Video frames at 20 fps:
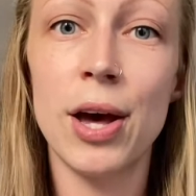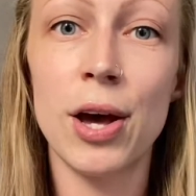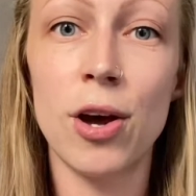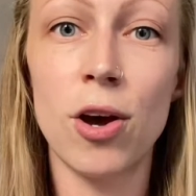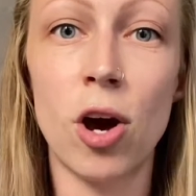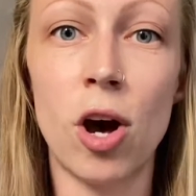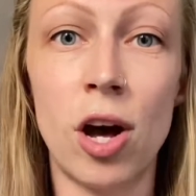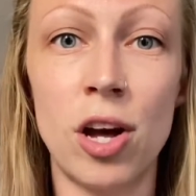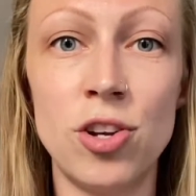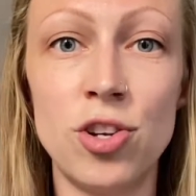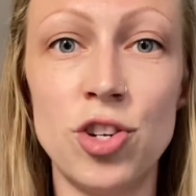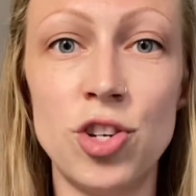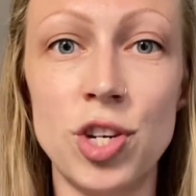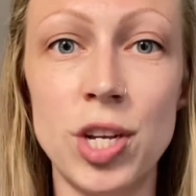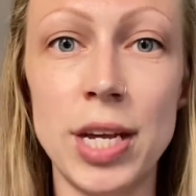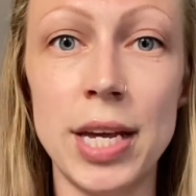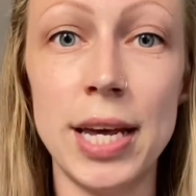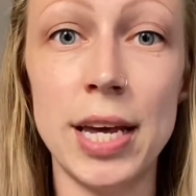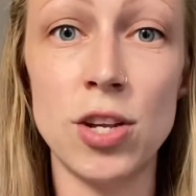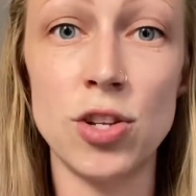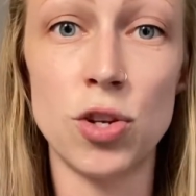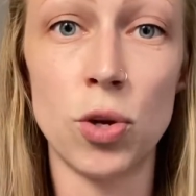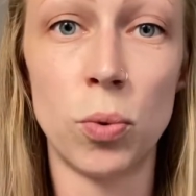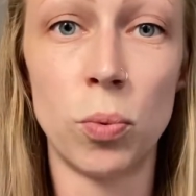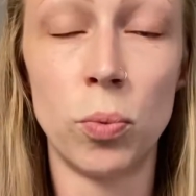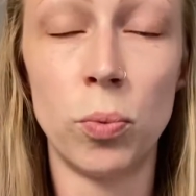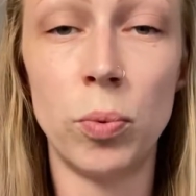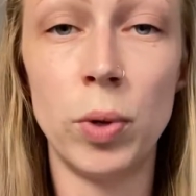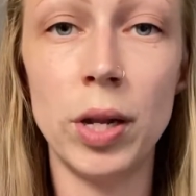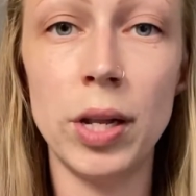congee is a
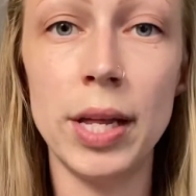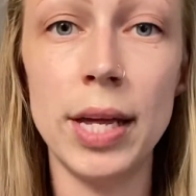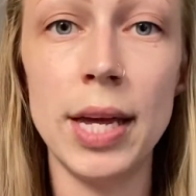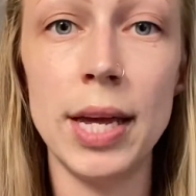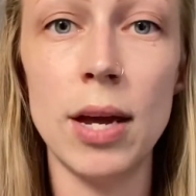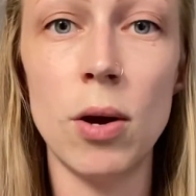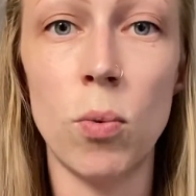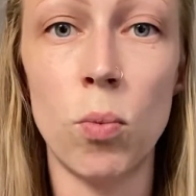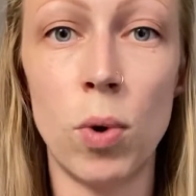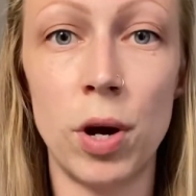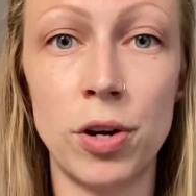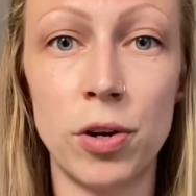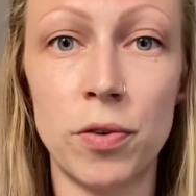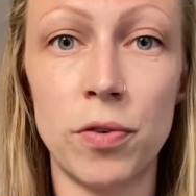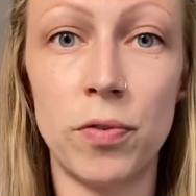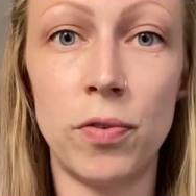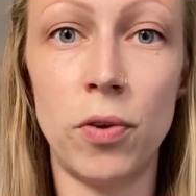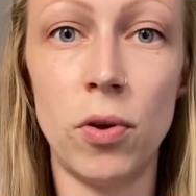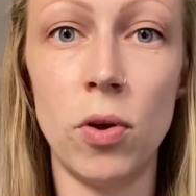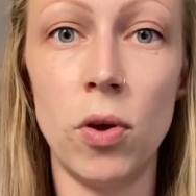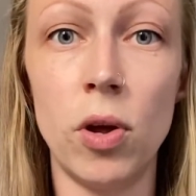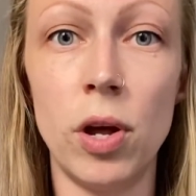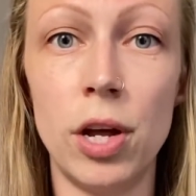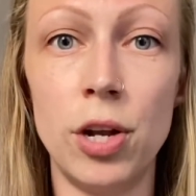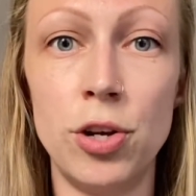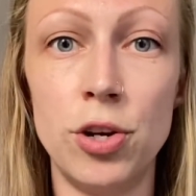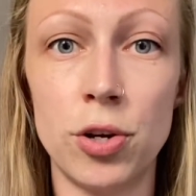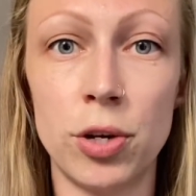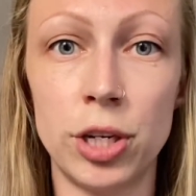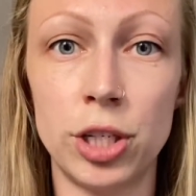really wonderful,
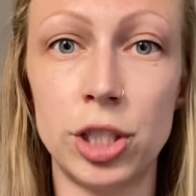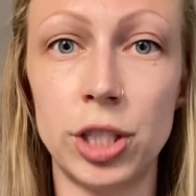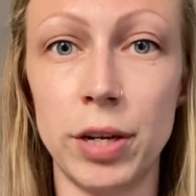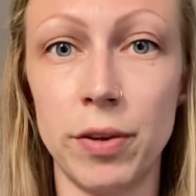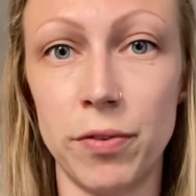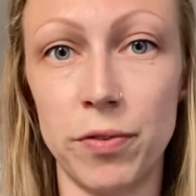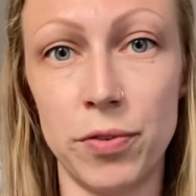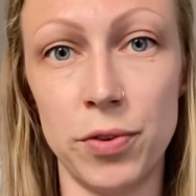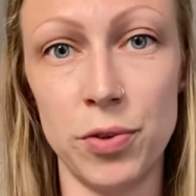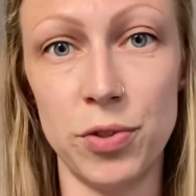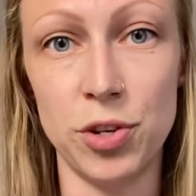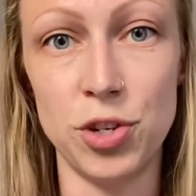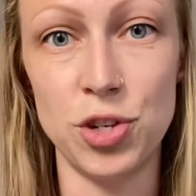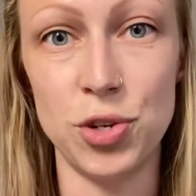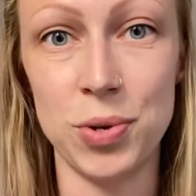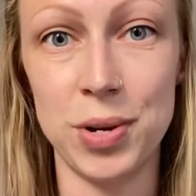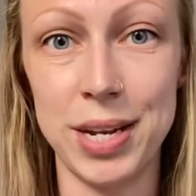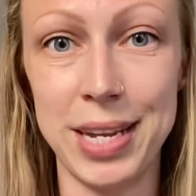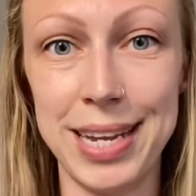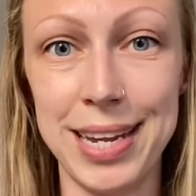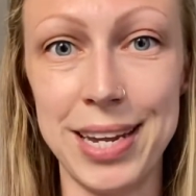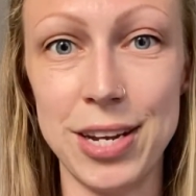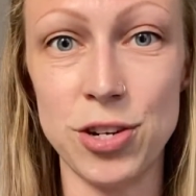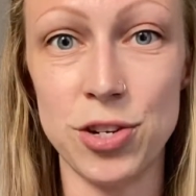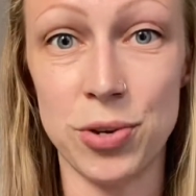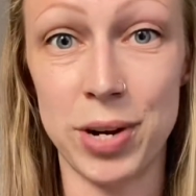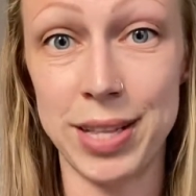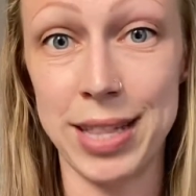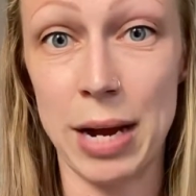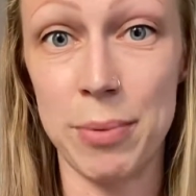nourishing food that you can eat
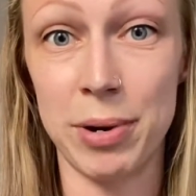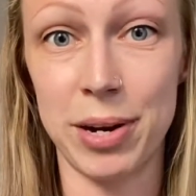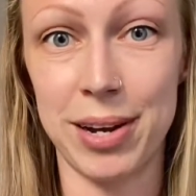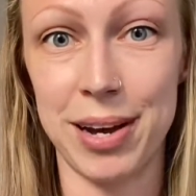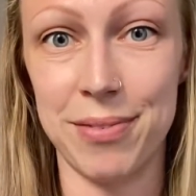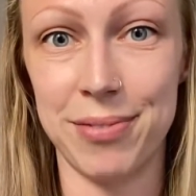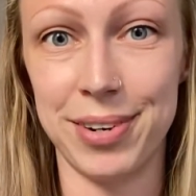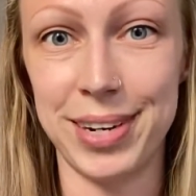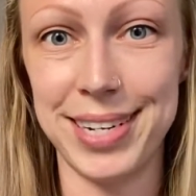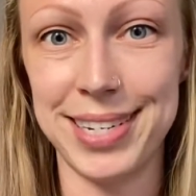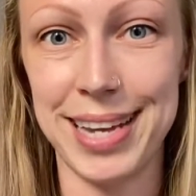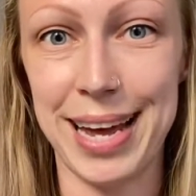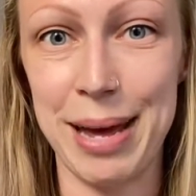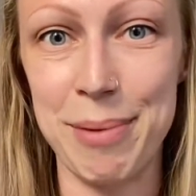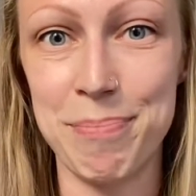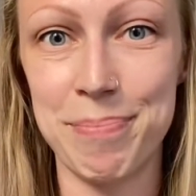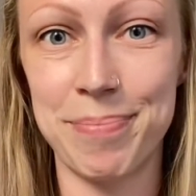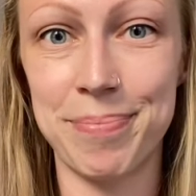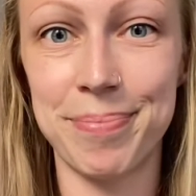during that recovery time.